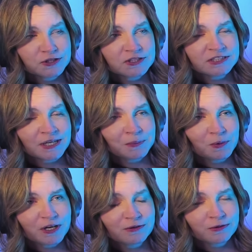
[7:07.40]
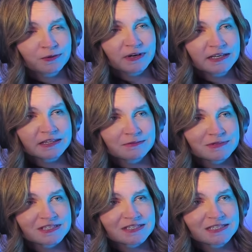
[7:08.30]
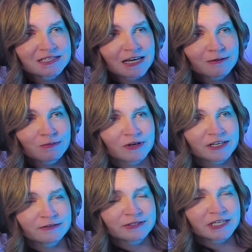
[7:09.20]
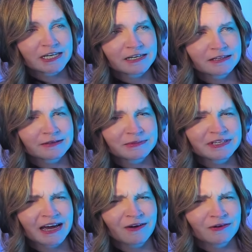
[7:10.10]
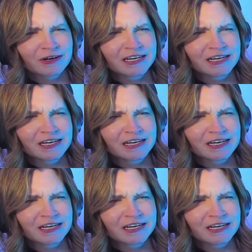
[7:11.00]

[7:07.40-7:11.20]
the same way you create them is the same way you take them down.